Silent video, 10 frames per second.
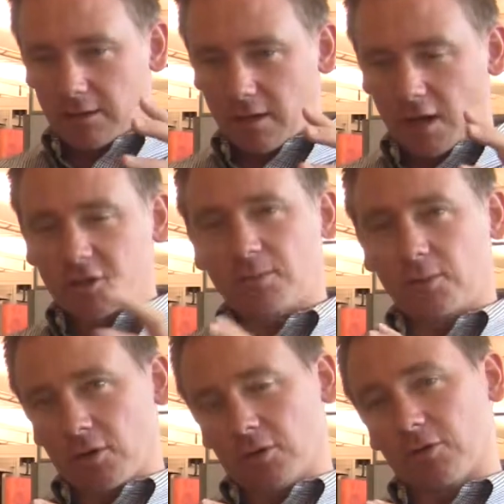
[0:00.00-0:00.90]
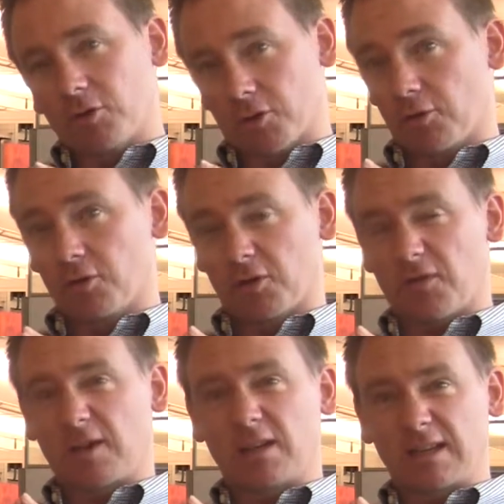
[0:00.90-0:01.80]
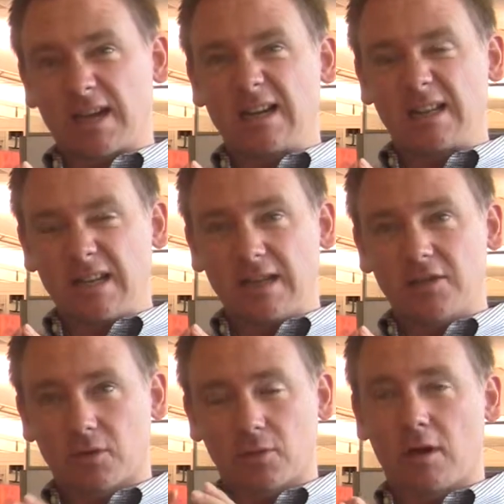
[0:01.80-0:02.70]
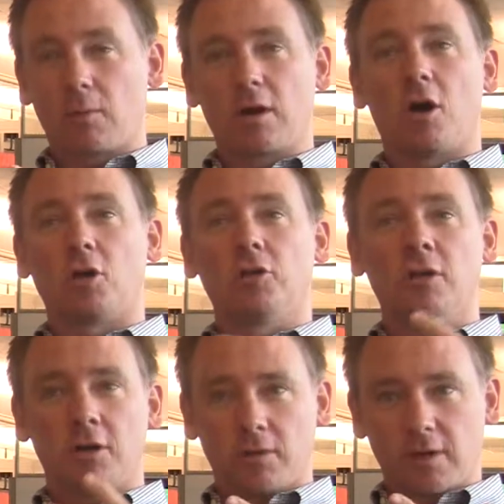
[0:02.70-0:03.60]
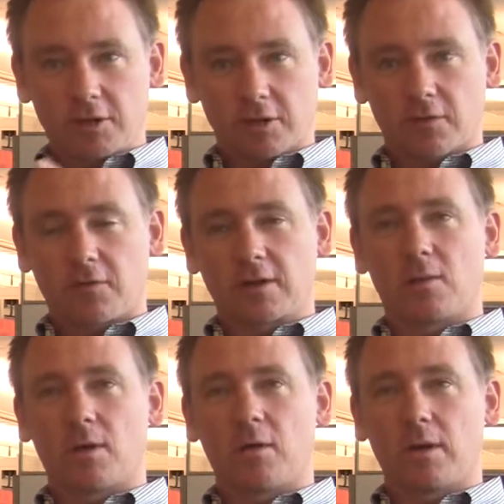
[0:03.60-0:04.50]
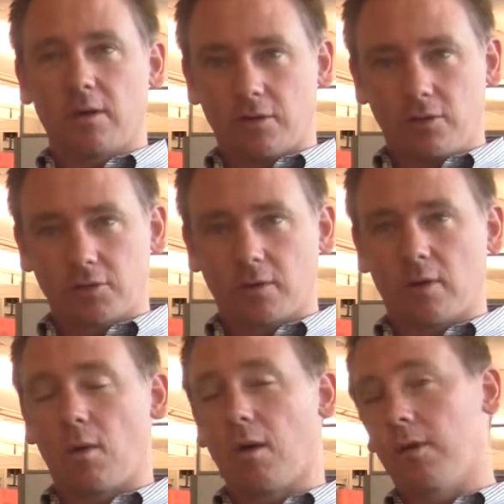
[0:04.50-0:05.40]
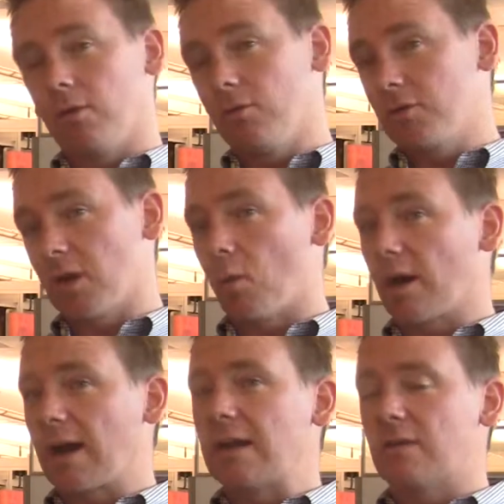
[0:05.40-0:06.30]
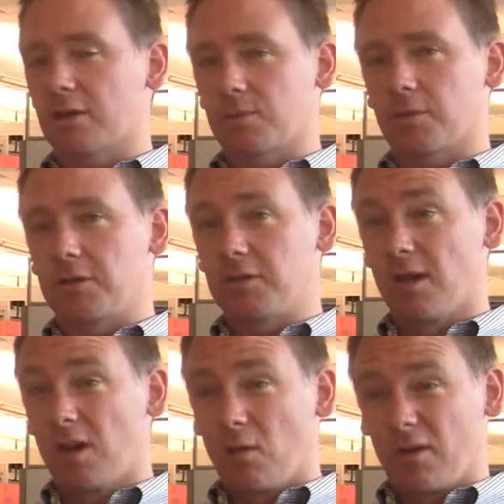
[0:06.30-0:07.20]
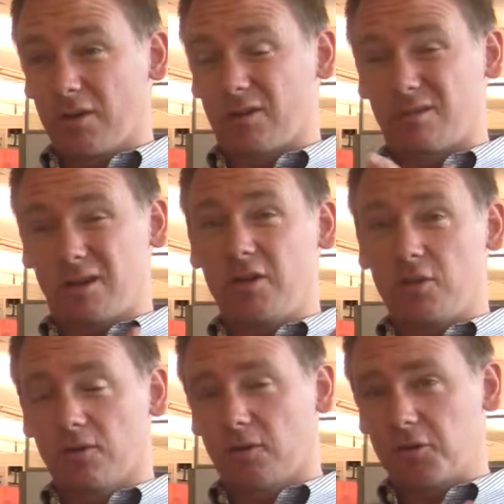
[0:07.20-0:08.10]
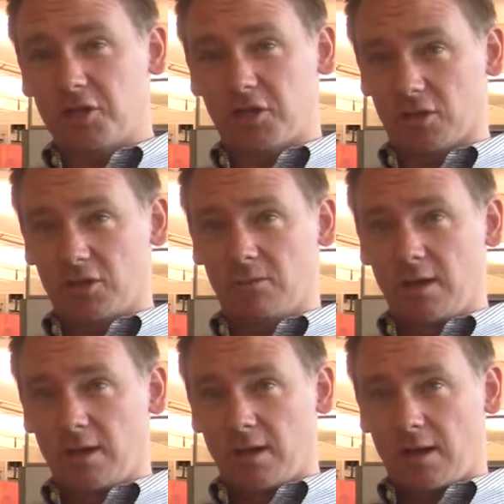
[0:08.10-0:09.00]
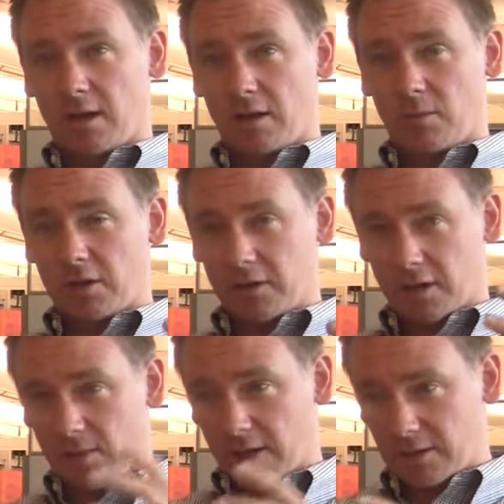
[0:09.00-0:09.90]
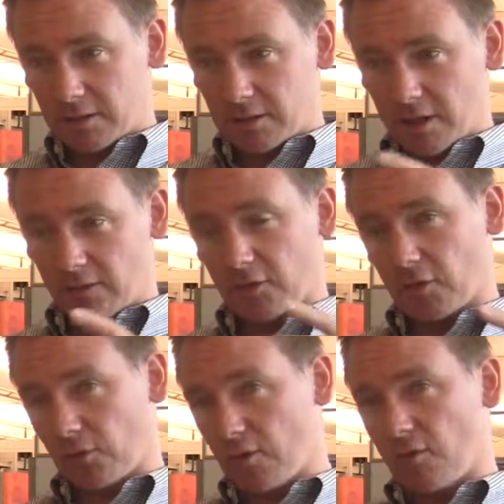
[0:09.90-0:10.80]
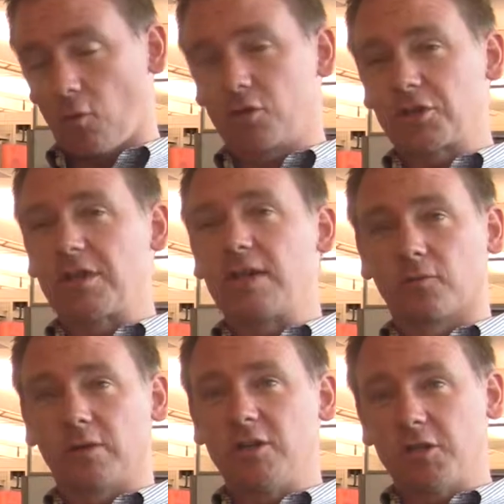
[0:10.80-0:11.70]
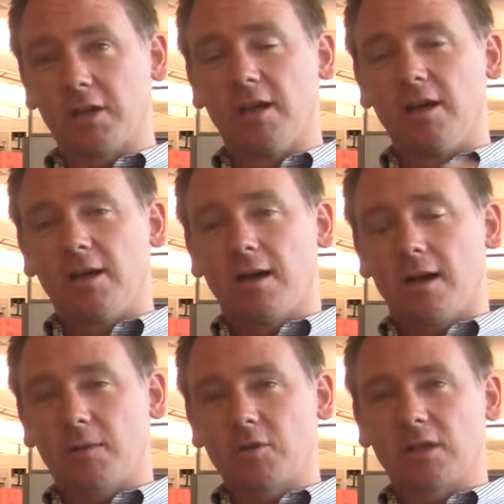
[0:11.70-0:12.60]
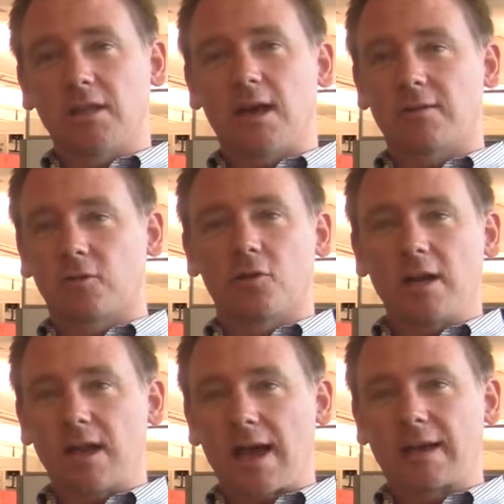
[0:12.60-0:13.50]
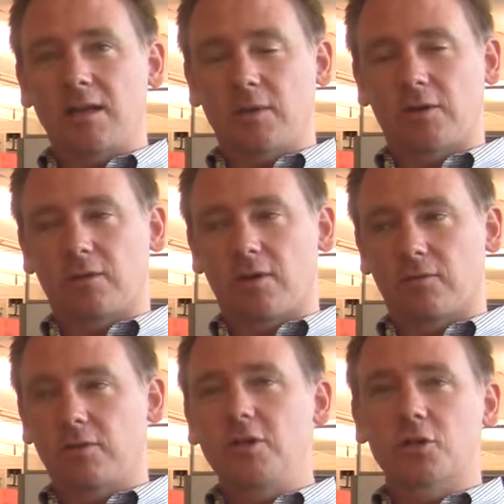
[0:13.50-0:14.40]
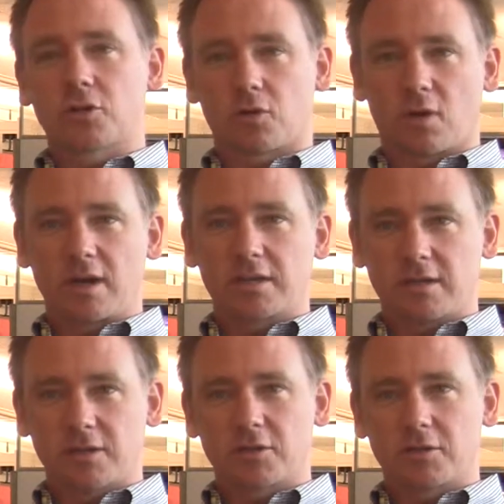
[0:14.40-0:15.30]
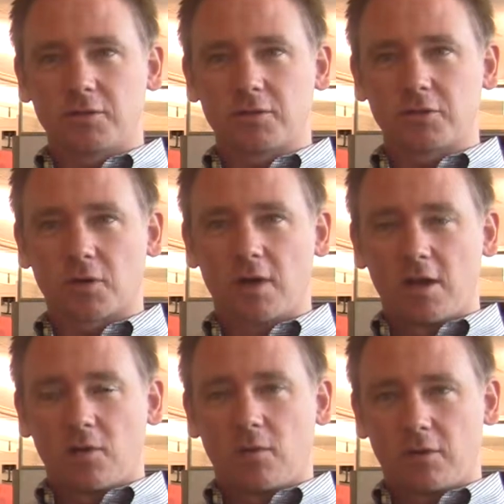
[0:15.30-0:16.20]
entrepreneurial circles are fairly tightly knit, so we all know each other fairly well. We know who's doing what. We know who's got what kind of expertise. We have a great university system. When you think about this, kind of a 3 or 4 state region, a lot of great academic and research-oriented institutions. So when you